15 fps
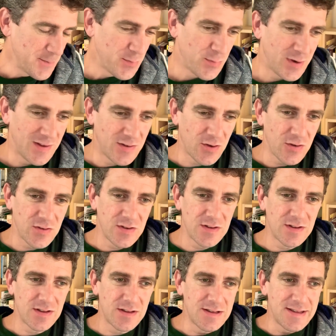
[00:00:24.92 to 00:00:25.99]
But he's got to
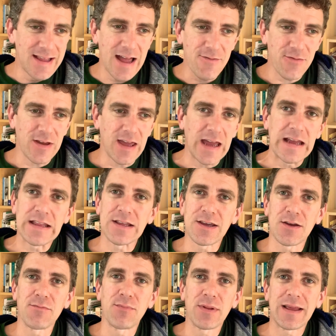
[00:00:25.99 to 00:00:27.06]
navigate the
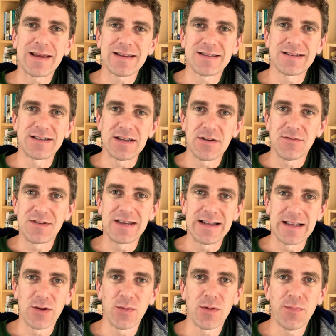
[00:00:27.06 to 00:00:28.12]
complexity of
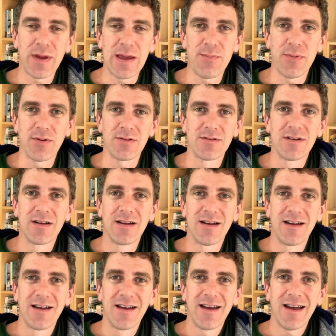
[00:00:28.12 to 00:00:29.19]
dealing with people.
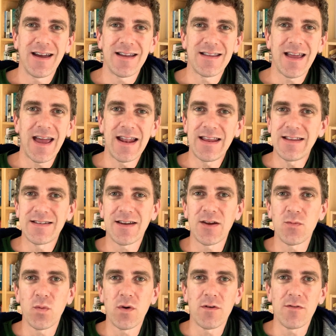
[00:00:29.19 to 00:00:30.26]
And
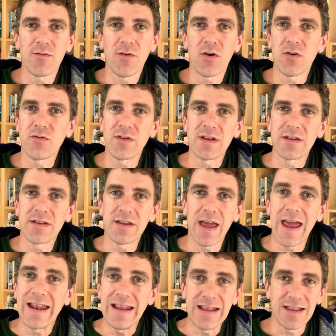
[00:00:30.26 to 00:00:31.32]
anytime we're involved in
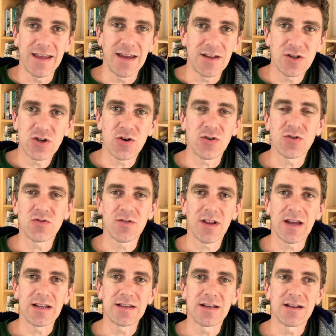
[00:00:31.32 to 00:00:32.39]
anything church
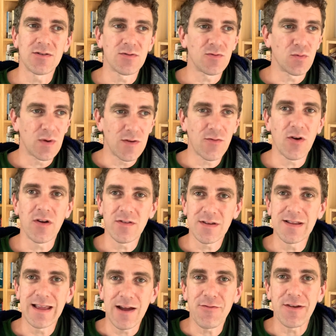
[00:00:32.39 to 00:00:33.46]
related, we've got
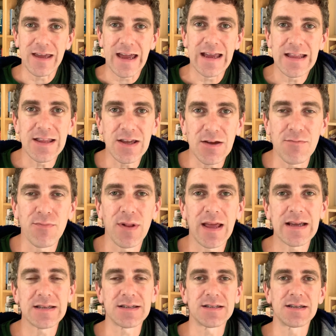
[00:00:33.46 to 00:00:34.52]
to navigate the
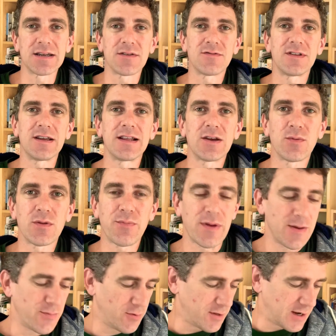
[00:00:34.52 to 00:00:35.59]
complexity of dealing with
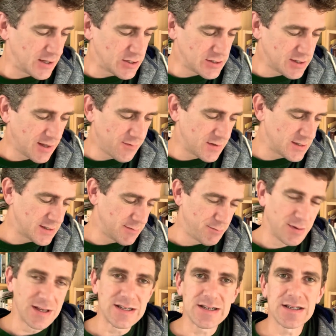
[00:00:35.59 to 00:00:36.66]
people. And I just love the
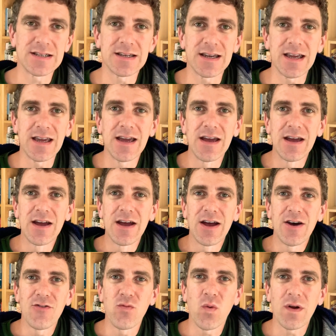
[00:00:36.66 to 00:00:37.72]
simplicity
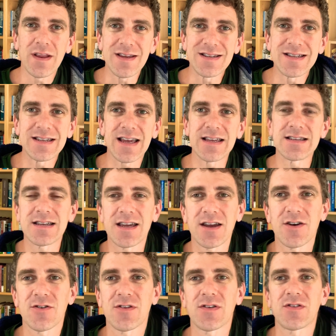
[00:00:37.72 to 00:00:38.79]
of what he says
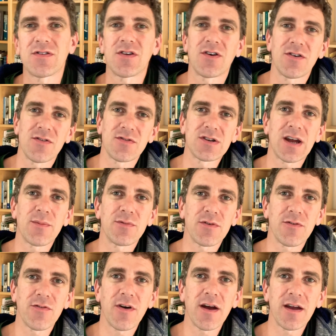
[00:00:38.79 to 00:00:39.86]
here at the start of chapter
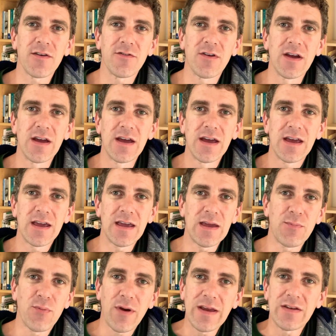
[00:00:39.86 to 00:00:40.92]
5. He
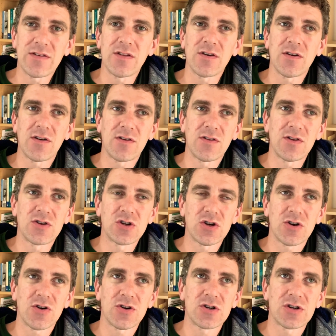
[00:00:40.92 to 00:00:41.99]
breaks the
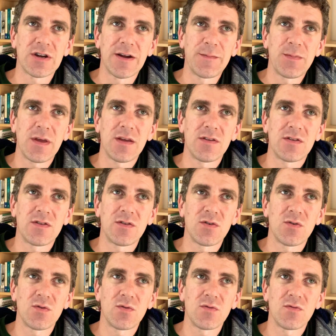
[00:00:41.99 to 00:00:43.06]
church
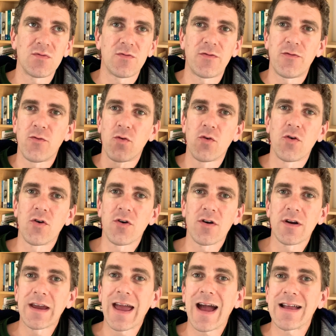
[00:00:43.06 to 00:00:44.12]
into four
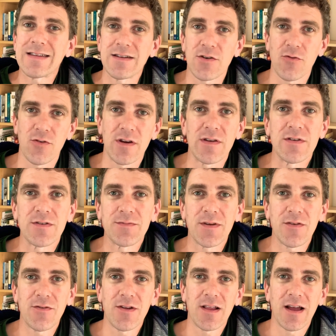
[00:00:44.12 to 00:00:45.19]
categories,
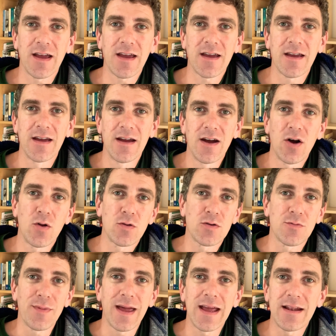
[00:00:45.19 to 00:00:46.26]
if you like. Older
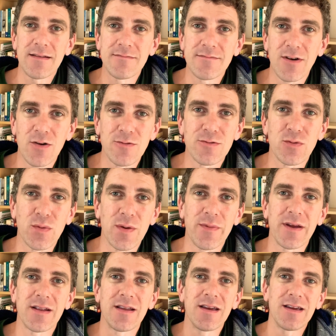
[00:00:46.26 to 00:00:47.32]
men, older
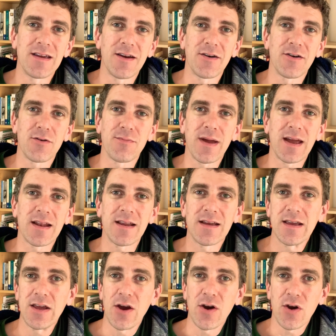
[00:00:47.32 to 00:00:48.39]
women, younger
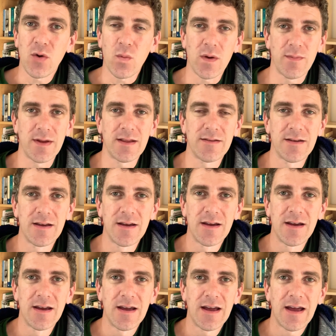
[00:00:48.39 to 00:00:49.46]
women.
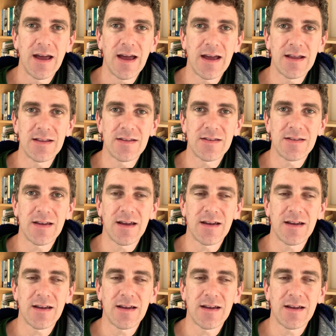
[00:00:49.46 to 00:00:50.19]
And